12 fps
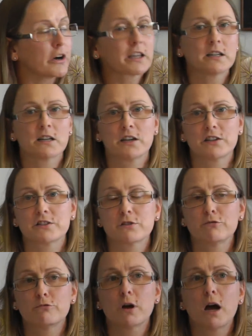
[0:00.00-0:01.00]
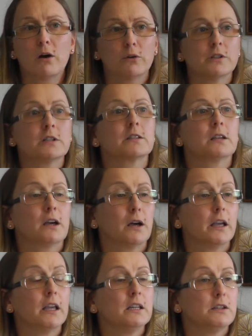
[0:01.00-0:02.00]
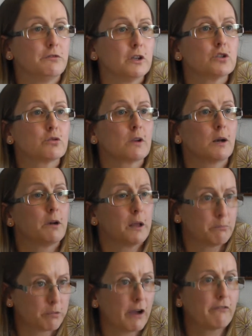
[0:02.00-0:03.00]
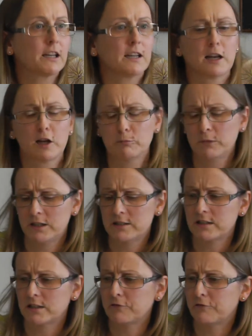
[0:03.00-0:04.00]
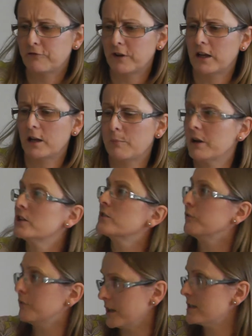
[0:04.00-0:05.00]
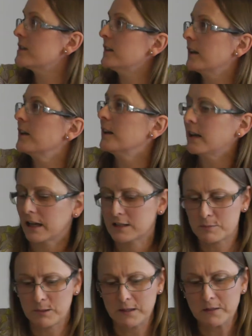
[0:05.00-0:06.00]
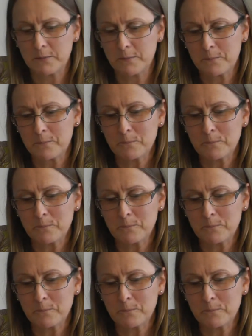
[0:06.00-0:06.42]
organized around individual and privately administered pension funds. Next, please.